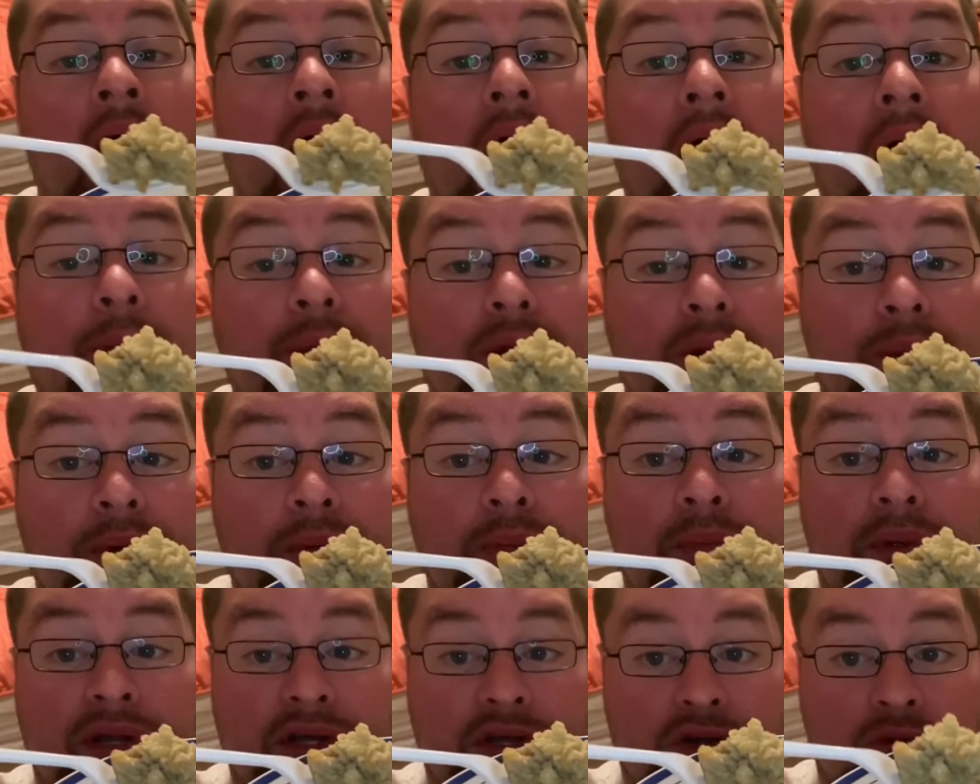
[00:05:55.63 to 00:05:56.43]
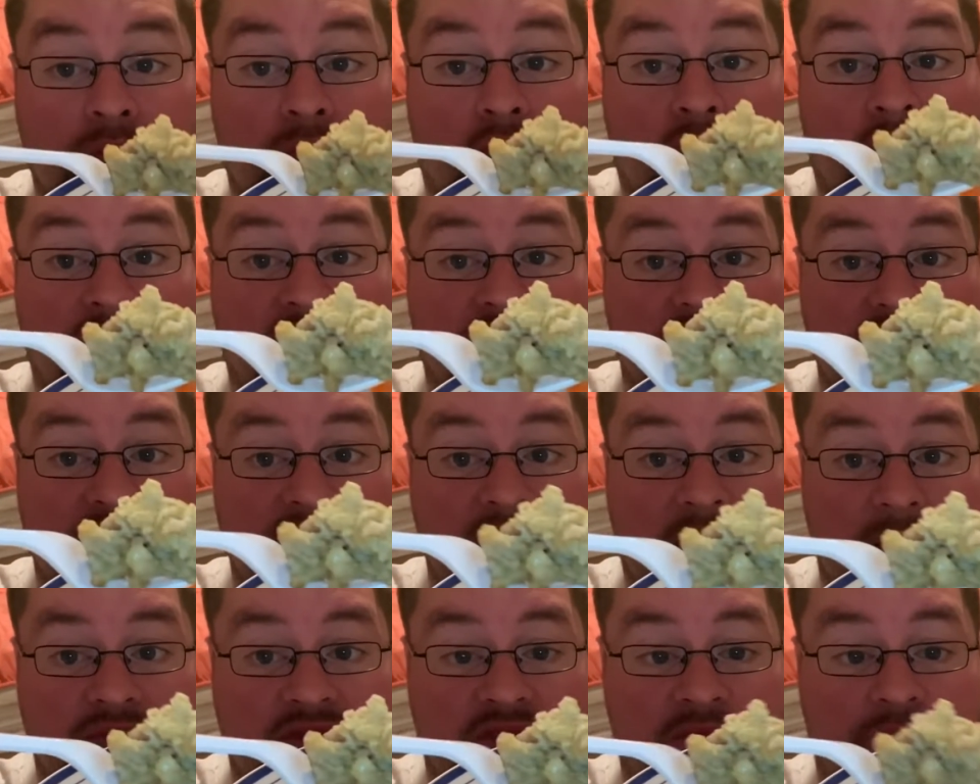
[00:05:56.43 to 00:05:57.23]
I'm going to be bringing you more of these
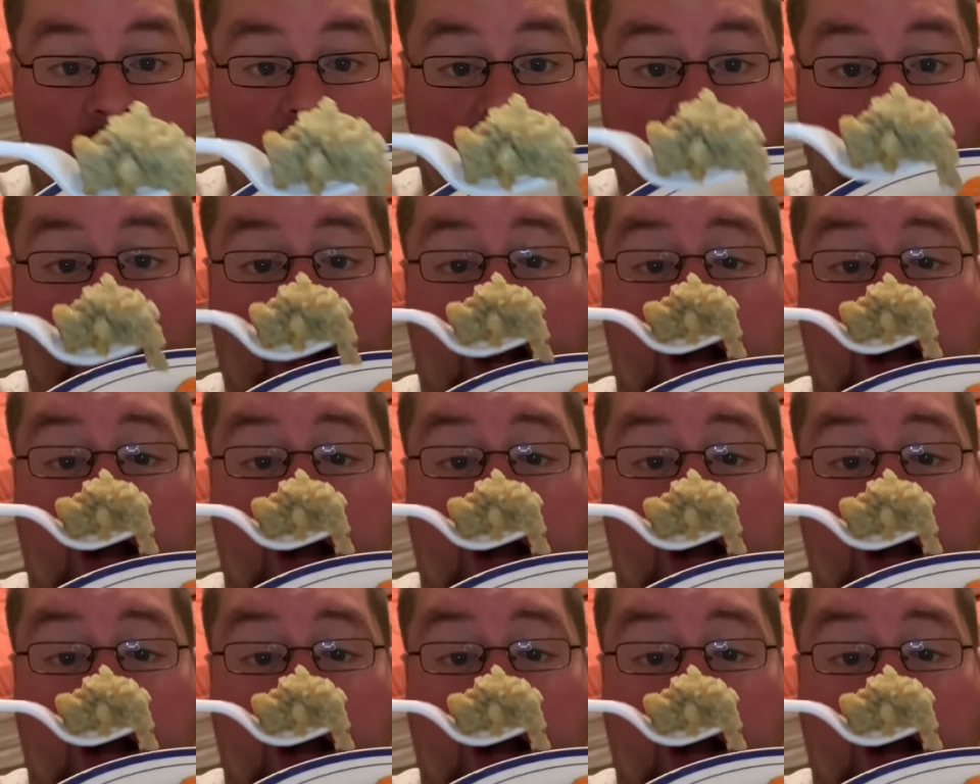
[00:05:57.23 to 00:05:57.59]
types of mug